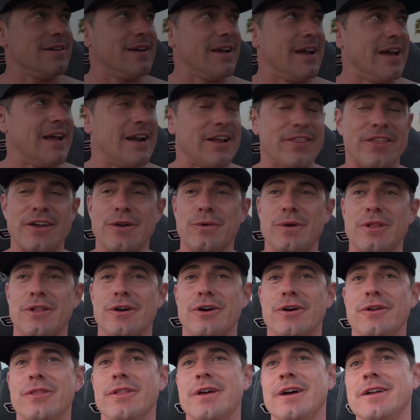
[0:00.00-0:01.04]
And I think we
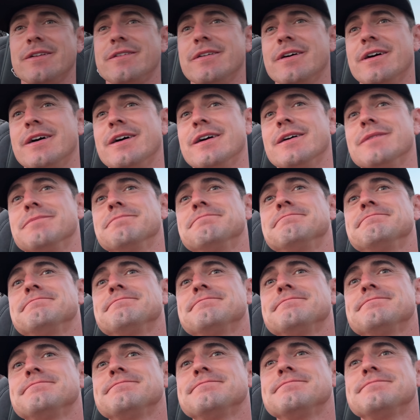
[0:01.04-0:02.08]
learned that, uh,
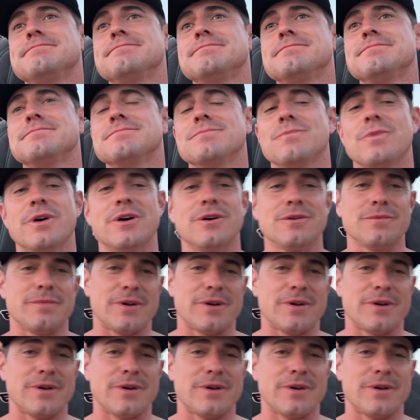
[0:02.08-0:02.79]
well,